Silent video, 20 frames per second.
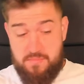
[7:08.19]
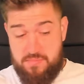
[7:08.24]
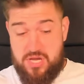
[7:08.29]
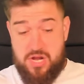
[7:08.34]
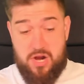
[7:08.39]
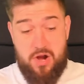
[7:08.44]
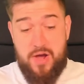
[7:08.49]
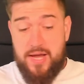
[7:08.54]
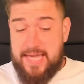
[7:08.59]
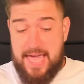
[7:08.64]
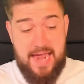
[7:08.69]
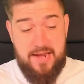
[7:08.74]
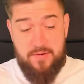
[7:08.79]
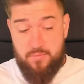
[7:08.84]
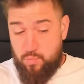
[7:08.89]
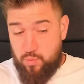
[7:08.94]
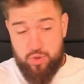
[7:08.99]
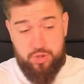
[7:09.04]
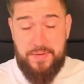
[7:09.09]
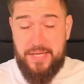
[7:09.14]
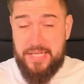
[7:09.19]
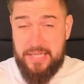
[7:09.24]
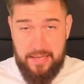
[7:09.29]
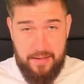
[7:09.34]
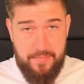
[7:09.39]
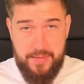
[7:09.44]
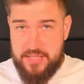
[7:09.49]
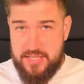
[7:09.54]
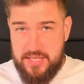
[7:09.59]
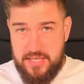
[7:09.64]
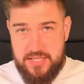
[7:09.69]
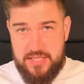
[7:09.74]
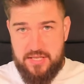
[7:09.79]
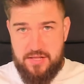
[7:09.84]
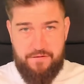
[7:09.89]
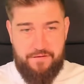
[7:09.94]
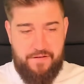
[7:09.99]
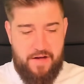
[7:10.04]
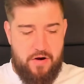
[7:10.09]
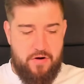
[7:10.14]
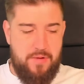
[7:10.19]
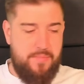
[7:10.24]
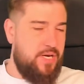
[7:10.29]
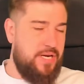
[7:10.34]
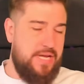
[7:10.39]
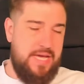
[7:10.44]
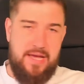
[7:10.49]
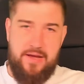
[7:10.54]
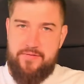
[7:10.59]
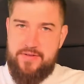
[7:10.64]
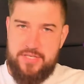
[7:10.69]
again, would be limited to the Ferryman here.